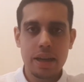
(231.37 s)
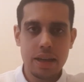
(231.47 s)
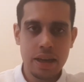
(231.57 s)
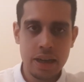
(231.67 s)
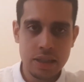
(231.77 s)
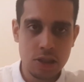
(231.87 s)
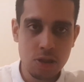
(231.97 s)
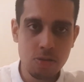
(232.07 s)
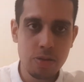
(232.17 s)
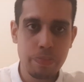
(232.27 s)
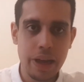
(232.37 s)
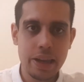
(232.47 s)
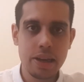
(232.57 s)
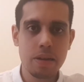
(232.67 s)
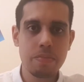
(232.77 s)
Uh, Jude
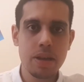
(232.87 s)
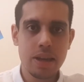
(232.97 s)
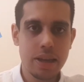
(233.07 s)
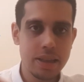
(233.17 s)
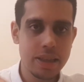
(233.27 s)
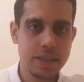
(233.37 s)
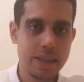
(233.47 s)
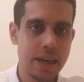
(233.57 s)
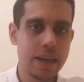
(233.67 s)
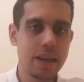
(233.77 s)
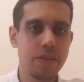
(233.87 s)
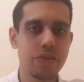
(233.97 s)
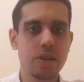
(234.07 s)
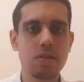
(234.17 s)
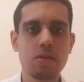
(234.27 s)
Bellingham, this guy, if
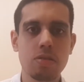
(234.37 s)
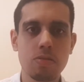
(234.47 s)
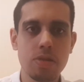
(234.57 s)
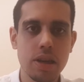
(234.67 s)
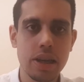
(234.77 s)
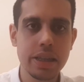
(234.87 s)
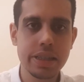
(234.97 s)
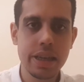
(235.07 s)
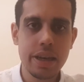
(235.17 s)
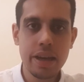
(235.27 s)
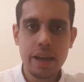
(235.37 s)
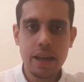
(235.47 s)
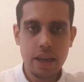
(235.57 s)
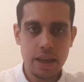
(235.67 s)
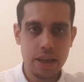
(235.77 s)
you don't know who he is,
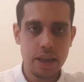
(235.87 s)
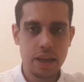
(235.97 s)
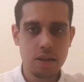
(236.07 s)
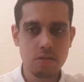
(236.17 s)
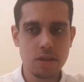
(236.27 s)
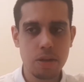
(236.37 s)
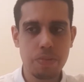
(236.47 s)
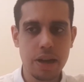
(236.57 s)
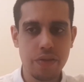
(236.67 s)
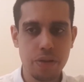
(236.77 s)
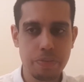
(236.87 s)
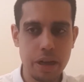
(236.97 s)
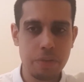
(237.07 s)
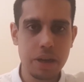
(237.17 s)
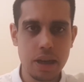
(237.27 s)
he used to play for
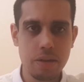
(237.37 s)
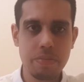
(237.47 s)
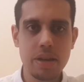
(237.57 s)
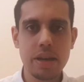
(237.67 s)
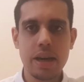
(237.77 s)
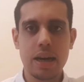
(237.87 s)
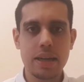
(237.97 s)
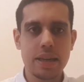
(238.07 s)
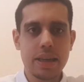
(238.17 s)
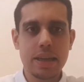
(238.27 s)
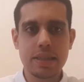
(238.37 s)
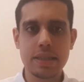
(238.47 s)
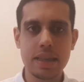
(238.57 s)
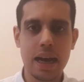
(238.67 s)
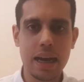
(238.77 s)
Birmingham and he
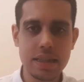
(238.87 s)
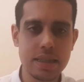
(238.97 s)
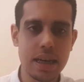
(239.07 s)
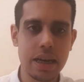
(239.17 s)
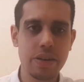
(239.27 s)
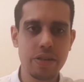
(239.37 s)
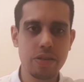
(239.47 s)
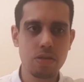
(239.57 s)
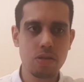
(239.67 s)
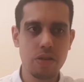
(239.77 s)
has signed to